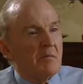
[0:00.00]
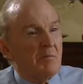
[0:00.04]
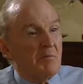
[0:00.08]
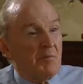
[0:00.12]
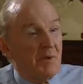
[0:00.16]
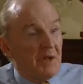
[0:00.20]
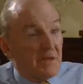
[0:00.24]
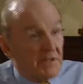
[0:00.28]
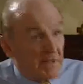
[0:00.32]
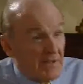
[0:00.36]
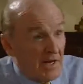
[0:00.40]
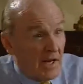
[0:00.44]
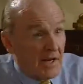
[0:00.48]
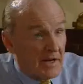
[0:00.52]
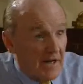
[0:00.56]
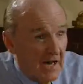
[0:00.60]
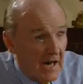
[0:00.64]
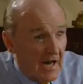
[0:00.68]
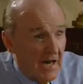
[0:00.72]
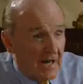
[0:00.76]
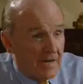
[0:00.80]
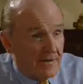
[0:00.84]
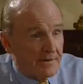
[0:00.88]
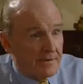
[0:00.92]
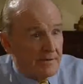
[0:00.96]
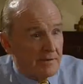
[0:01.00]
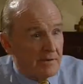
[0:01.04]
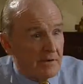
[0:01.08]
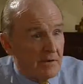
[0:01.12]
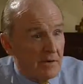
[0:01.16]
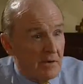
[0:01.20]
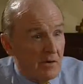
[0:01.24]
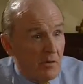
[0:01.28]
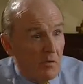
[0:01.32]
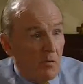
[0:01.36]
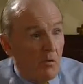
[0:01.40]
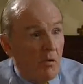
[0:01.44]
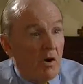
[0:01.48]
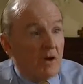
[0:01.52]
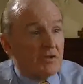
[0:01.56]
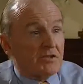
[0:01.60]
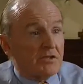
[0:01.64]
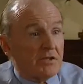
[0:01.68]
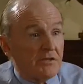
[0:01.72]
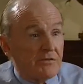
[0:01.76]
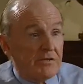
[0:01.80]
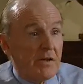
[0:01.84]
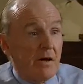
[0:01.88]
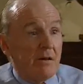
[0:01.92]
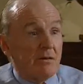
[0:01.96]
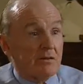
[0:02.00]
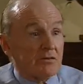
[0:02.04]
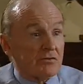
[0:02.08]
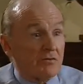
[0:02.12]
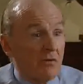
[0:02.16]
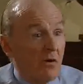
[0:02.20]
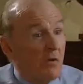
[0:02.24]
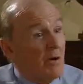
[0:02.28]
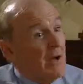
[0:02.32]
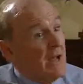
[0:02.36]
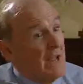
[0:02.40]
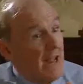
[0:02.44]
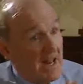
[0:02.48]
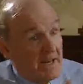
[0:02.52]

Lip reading: building a garden, watching the flowers grow,